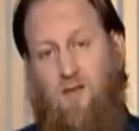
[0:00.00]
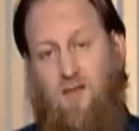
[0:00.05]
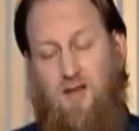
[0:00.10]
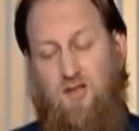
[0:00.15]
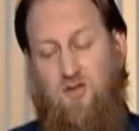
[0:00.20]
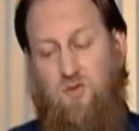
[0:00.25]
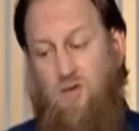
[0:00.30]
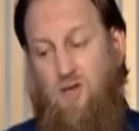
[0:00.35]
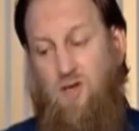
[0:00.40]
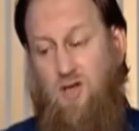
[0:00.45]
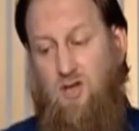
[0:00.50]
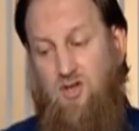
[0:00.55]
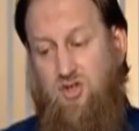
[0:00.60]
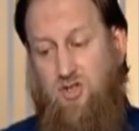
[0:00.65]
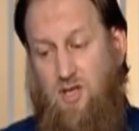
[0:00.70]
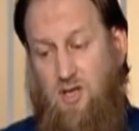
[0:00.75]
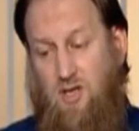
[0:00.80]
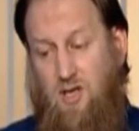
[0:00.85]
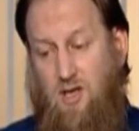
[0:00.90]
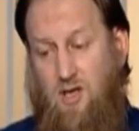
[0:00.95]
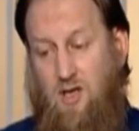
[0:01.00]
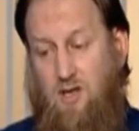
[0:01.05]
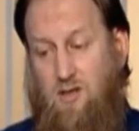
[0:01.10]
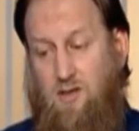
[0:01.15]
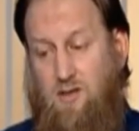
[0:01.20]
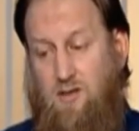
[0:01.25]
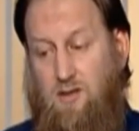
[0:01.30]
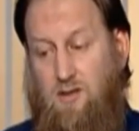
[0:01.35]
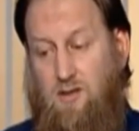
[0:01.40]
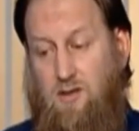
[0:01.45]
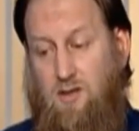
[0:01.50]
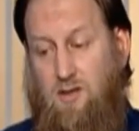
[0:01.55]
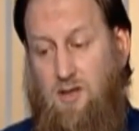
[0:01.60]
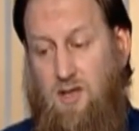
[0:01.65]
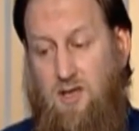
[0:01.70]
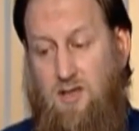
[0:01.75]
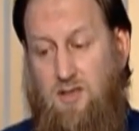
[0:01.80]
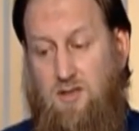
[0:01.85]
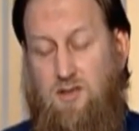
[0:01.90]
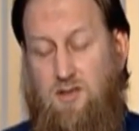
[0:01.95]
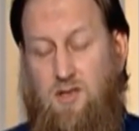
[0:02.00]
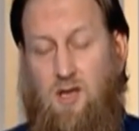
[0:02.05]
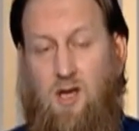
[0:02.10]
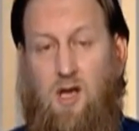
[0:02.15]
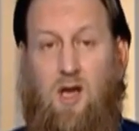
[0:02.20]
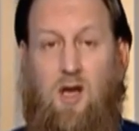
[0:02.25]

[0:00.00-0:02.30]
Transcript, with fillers: that's what a salah is.